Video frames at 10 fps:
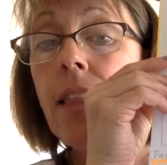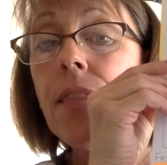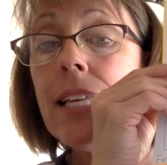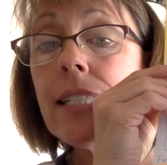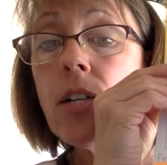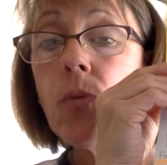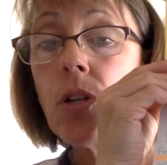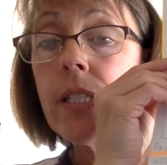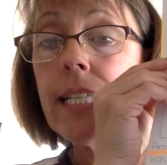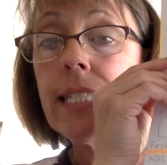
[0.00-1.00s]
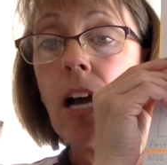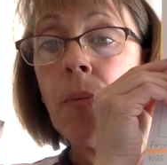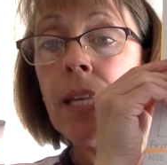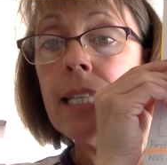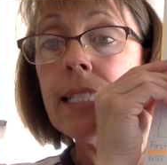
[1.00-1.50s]
These are words that tell
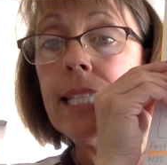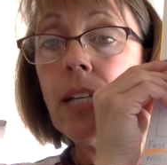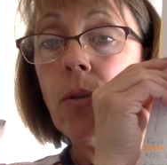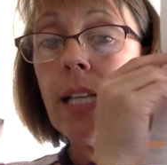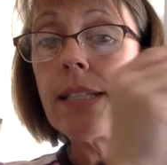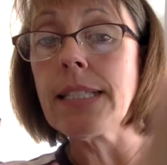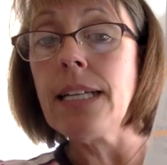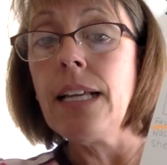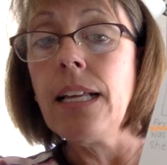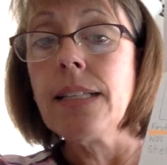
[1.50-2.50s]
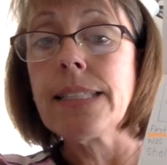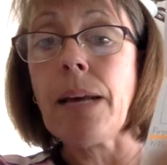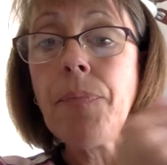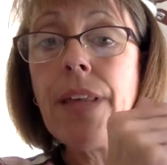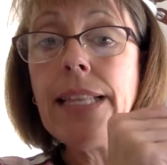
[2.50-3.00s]
me the sequence.
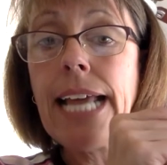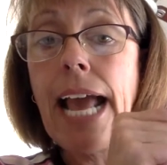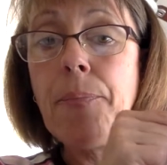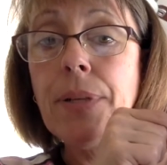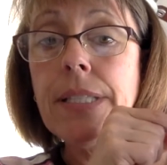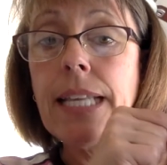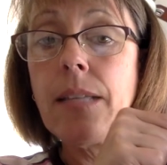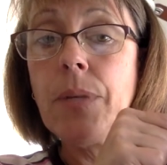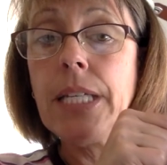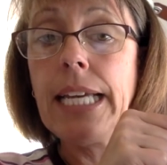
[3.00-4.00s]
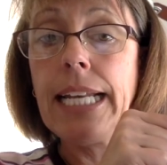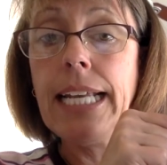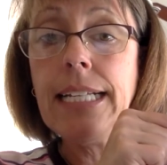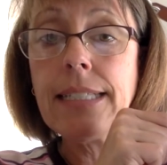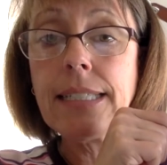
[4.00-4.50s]
Something that happens at the
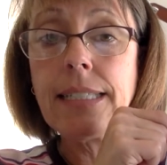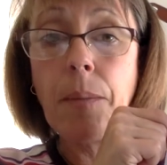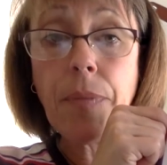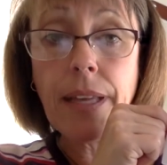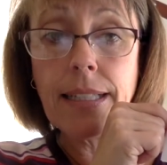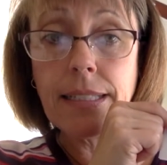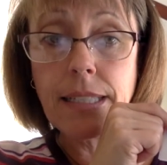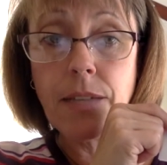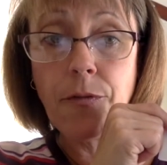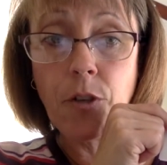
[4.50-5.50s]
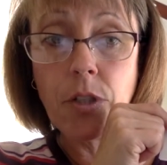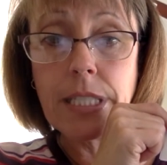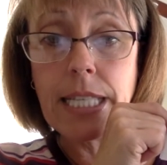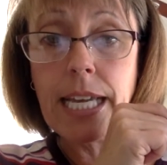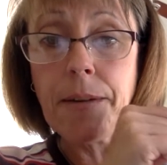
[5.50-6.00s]
beginning is something that's the first
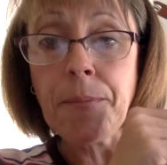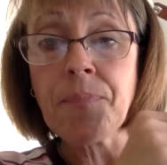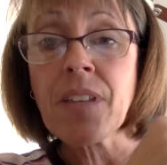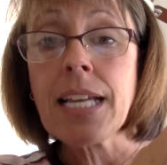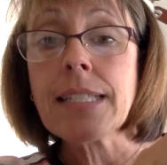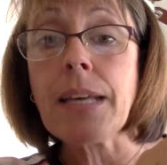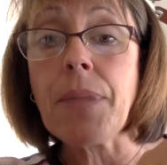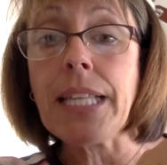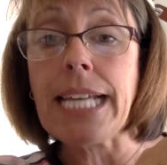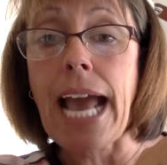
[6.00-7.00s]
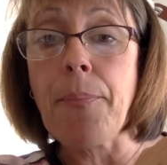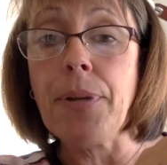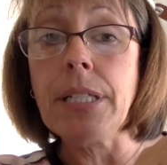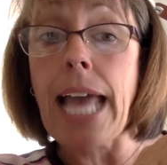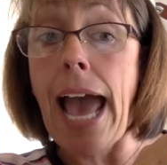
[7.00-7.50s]
thing. Something that
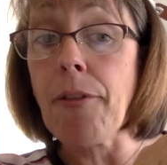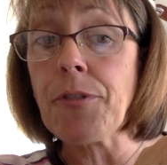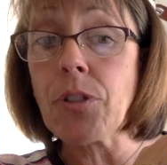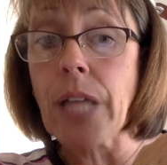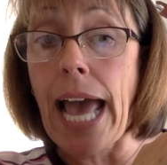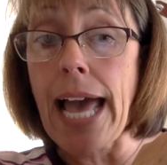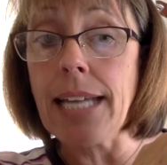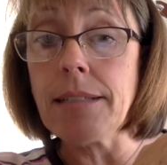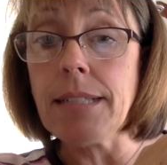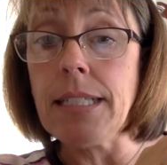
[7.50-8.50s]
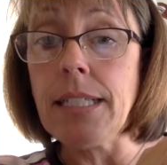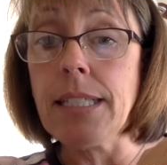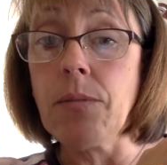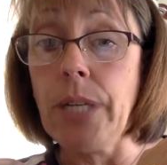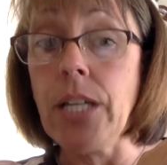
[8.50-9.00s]
happened after that
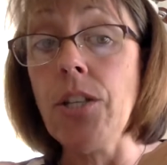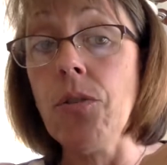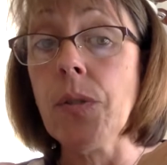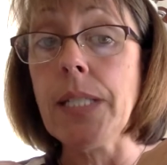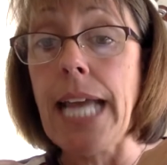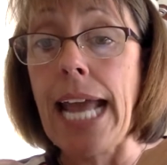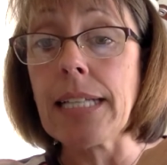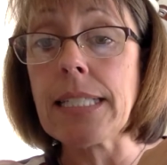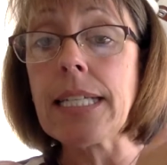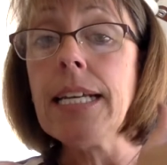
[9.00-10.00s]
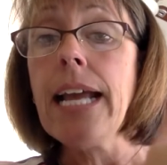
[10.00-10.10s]
is we can use next.